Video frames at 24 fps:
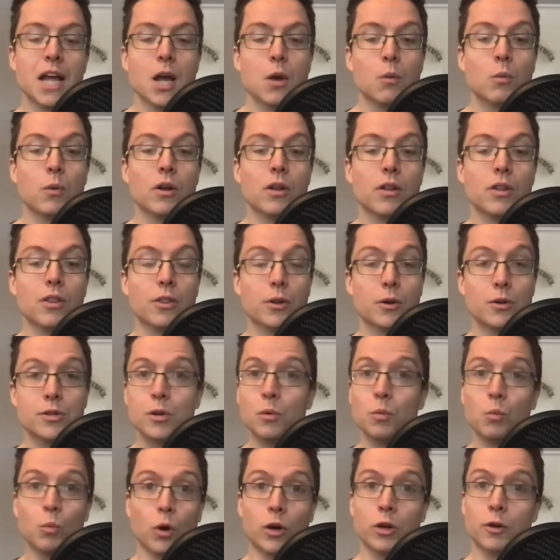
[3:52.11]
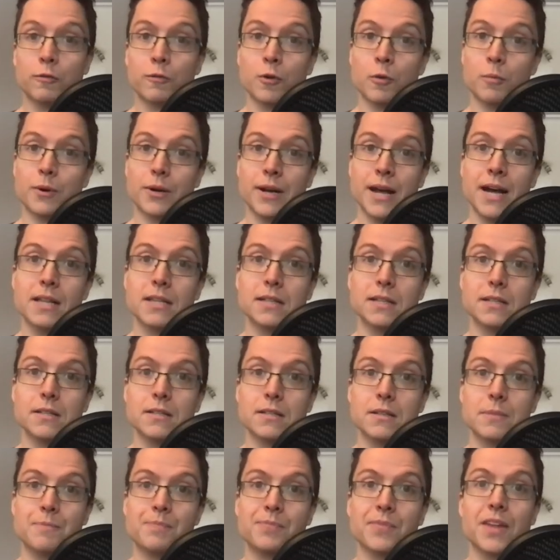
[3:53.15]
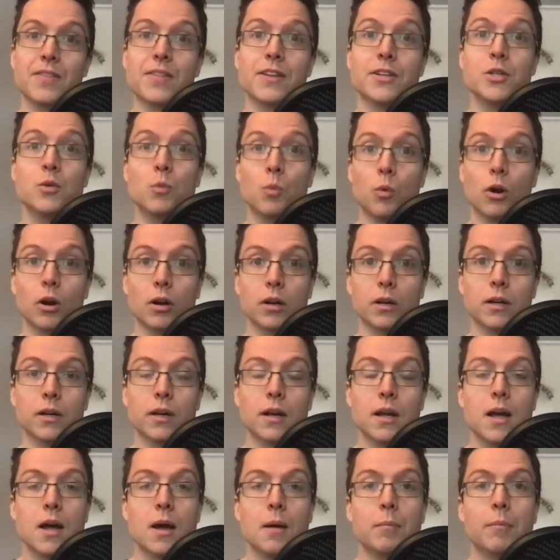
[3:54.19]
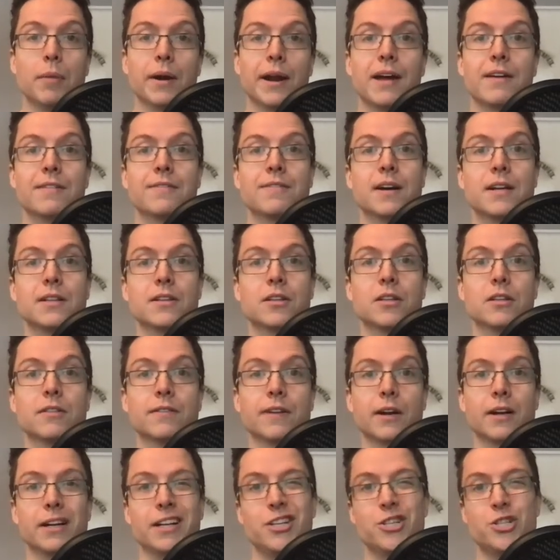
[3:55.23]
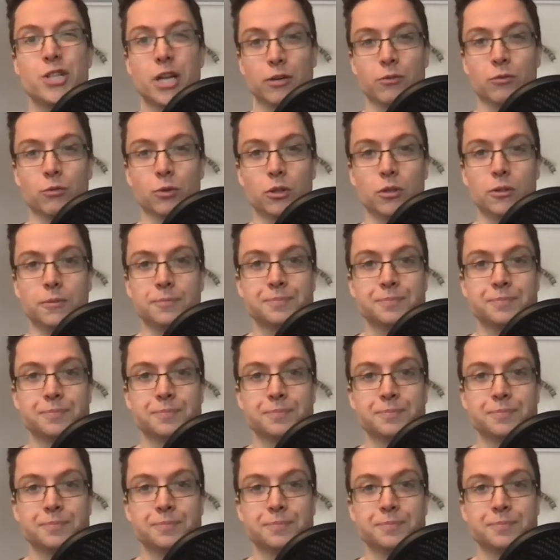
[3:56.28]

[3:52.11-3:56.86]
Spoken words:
Well, those are wonderful modalities and they do work, but I find that they're very general.